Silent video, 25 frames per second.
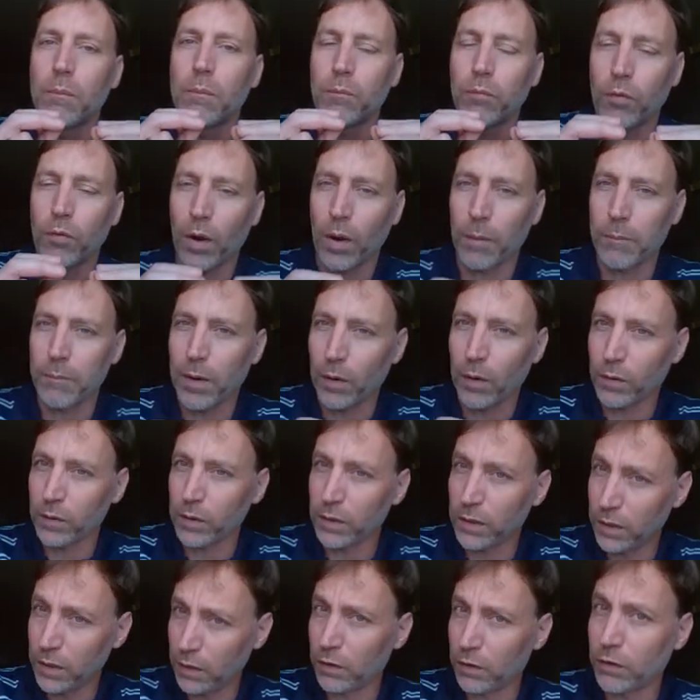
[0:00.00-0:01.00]

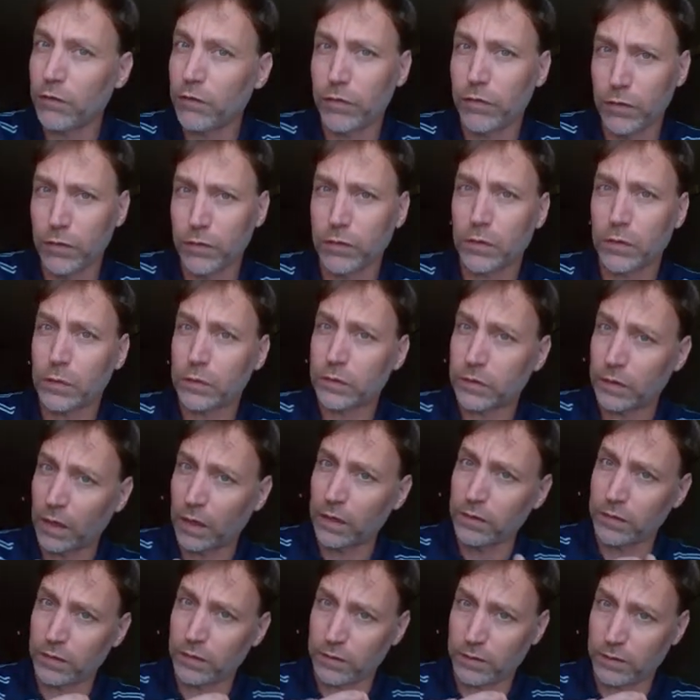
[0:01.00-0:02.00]
primarily in the physical
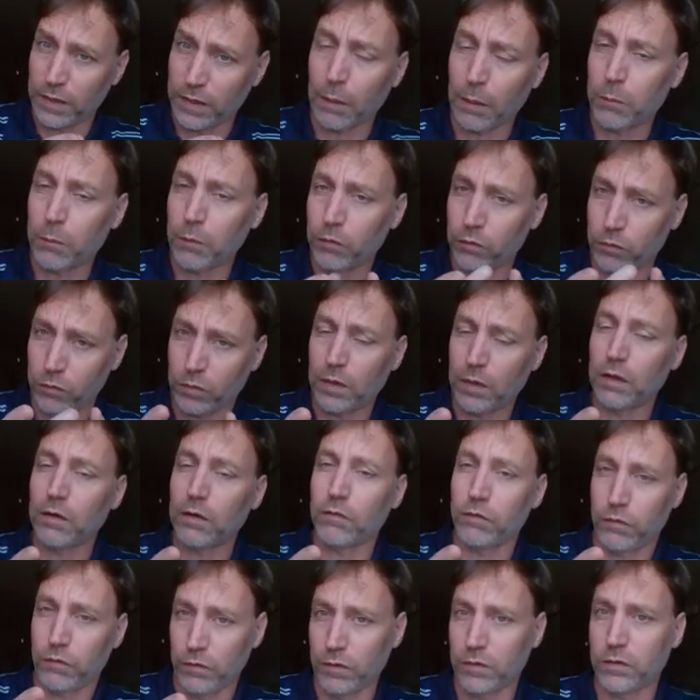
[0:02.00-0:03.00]
sciences, chemistry
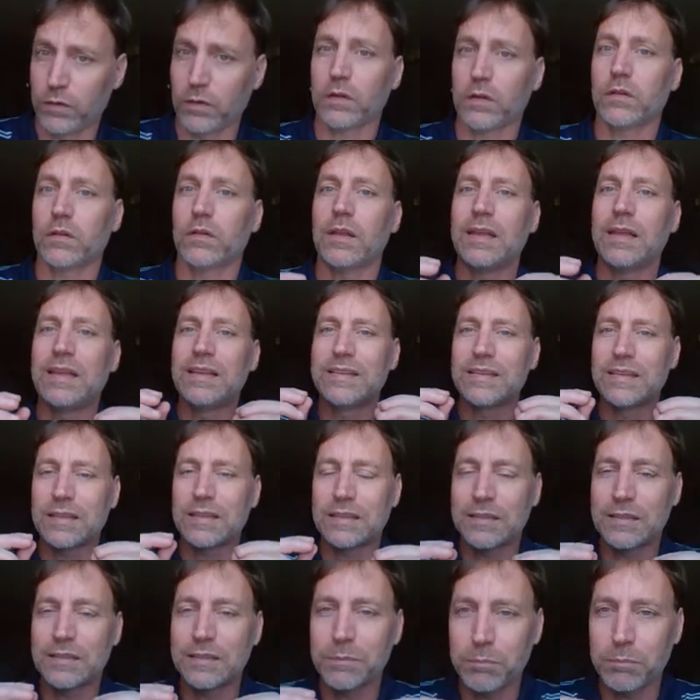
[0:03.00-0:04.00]
and physics, is
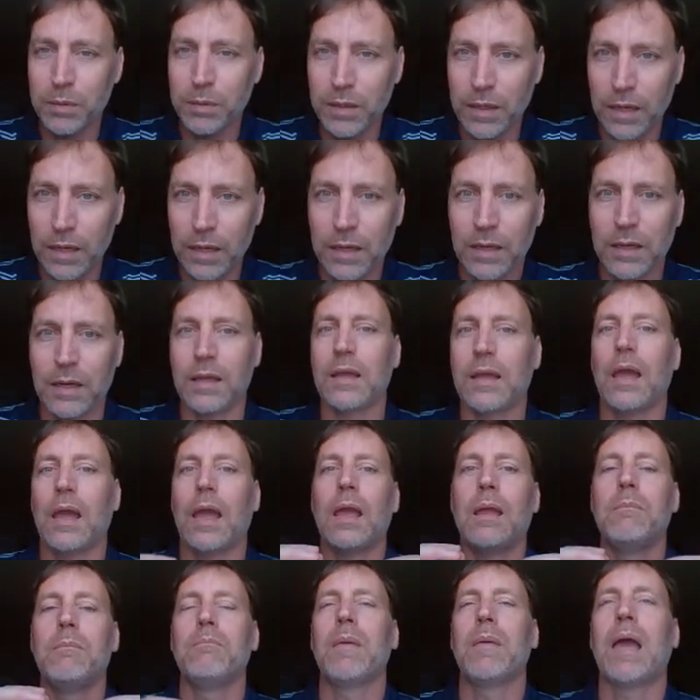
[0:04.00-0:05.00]
explaining
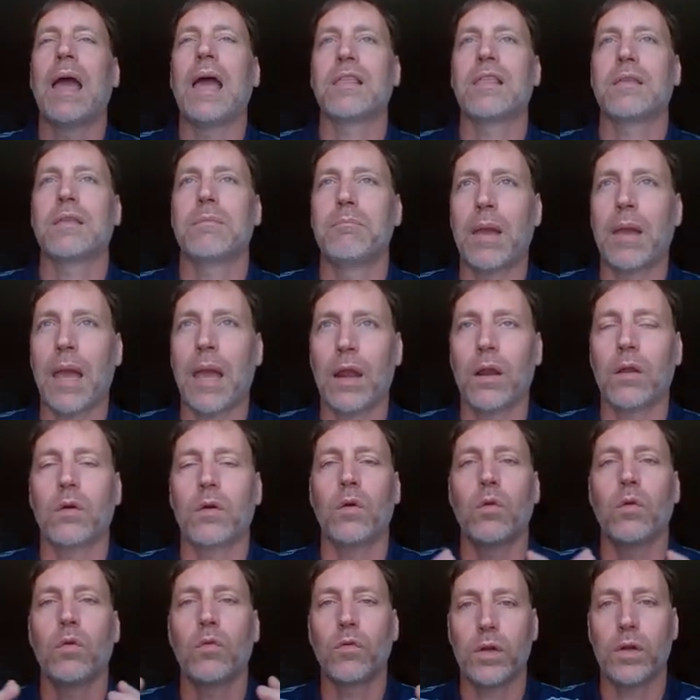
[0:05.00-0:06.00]
a
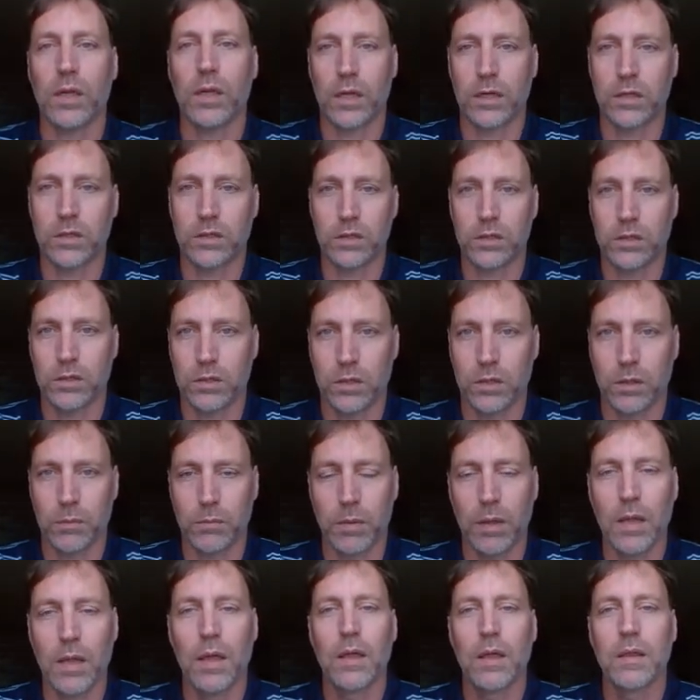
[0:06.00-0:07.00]
mathematical relationship
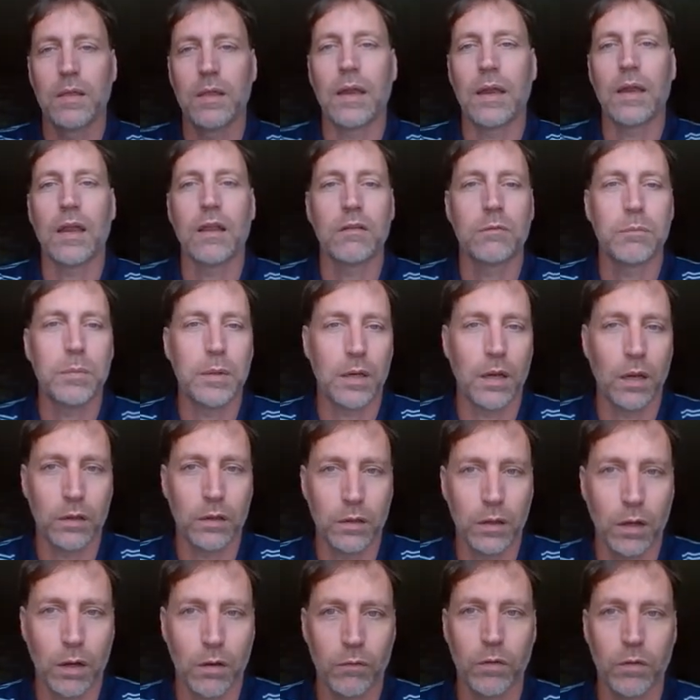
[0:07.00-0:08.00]
that has been
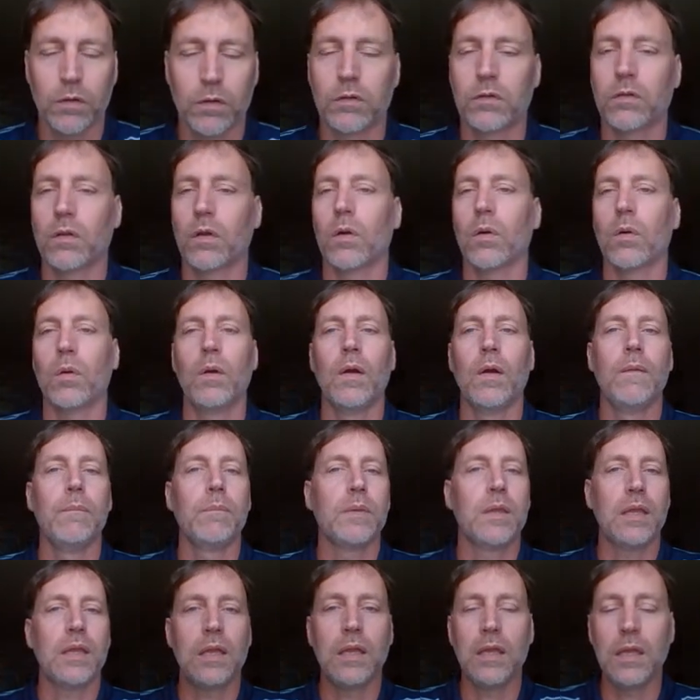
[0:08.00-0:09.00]
uncovered. So
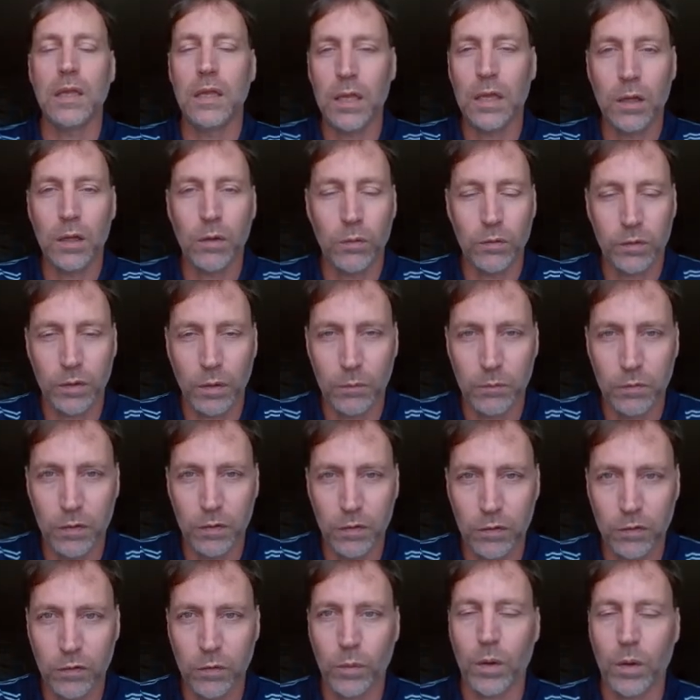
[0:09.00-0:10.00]
E equals
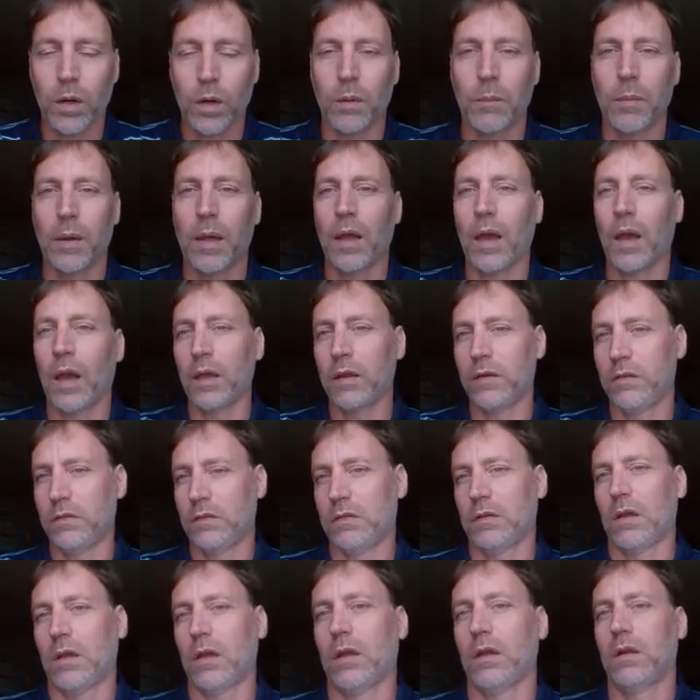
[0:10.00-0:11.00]
mc squared by
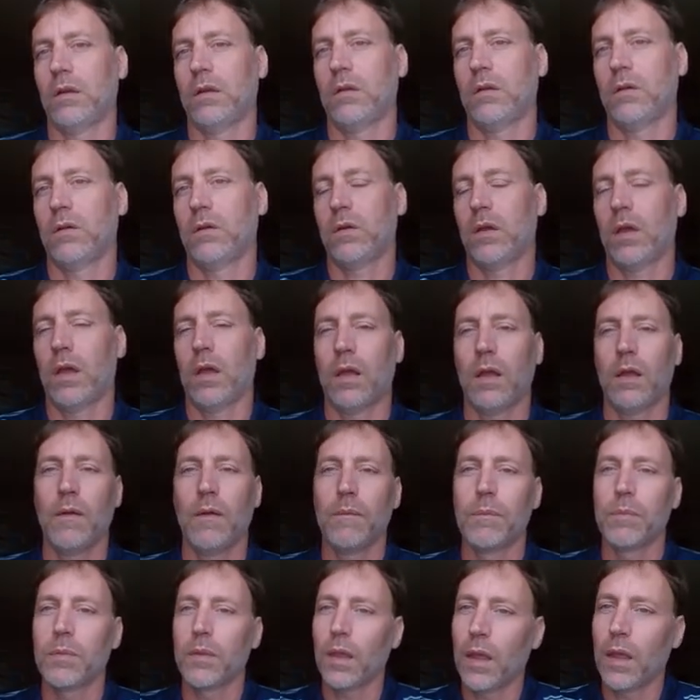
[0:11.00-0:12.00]
Einstein. Okay,
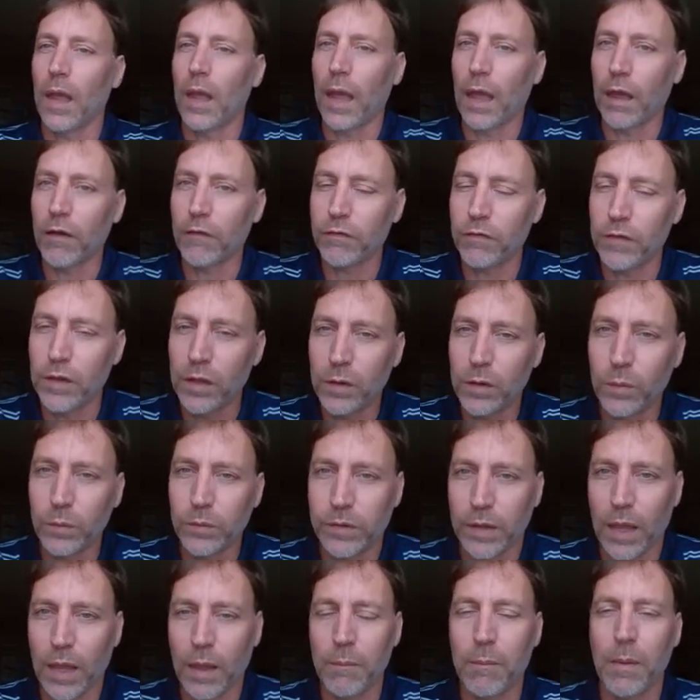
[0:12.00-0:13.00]
F equals
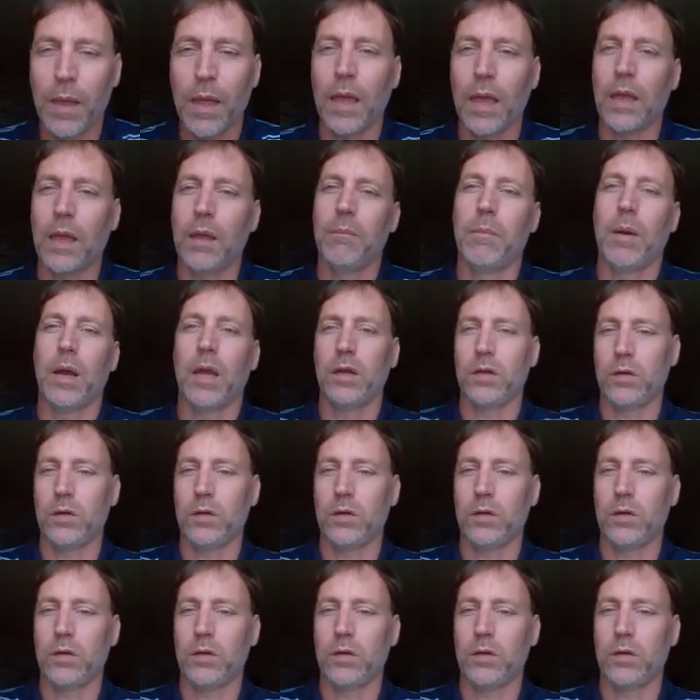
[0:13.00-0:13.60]
ma by